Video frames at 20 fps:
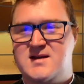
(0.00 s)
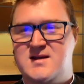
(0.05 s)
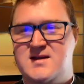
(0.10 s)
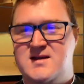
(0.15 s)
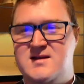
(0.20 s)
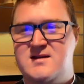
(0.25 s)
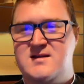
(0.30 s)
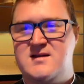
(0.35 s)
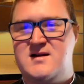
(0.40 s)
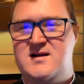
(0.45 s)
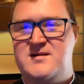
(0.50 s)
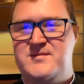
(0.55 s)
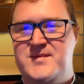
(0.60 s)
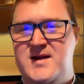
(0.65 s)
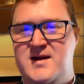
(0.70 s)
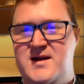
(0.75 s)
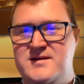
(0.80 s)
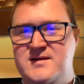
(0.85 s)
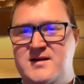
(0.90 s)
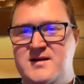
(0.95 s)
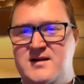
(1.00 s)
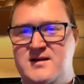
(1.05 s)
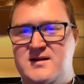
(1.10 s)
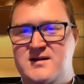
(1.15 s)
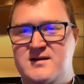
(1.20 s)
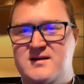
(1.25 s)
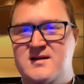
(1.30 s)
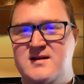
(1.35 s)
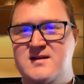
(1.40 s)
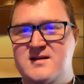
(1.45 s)
it is not about talk,
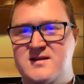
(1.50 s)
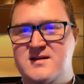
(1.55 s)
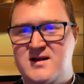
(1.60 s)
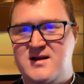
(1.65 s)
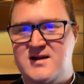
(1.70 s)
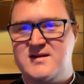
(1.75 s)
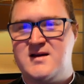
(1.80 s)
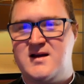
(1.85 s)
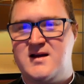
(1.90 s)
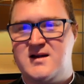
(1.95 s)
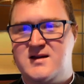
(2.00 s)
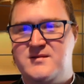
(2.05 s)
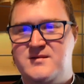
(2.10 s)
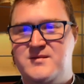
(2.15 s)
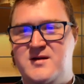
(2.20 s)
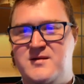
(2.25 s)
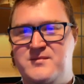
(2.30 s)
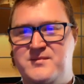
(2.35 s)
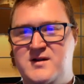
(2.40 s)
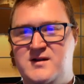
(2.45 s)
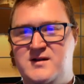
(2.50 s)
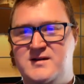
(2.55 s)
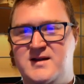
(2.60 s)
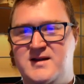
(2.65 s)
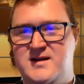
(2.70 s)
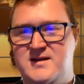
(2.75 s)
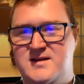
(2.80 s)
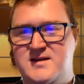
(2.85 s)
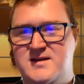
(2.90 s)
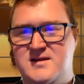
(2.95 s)
it is not talking about
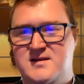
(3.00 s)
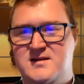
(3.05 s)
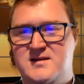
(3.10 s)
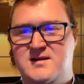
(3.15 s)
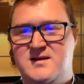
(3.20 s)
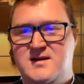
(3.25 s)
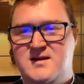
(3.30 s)
buildings.